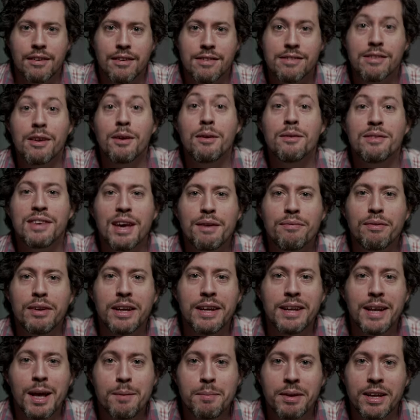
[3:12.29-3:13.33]
So
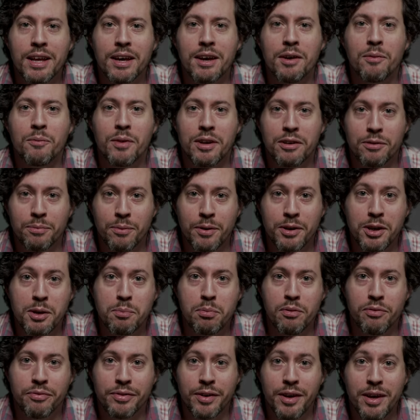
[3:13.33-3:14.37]
definitely let me know which one you
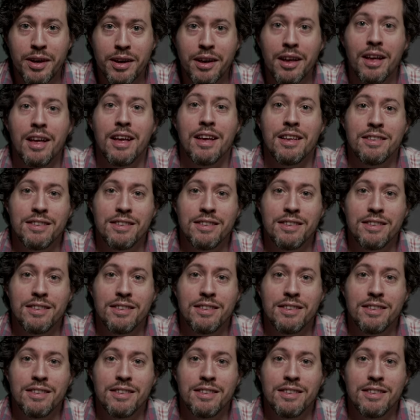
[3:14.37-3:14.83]
prefer,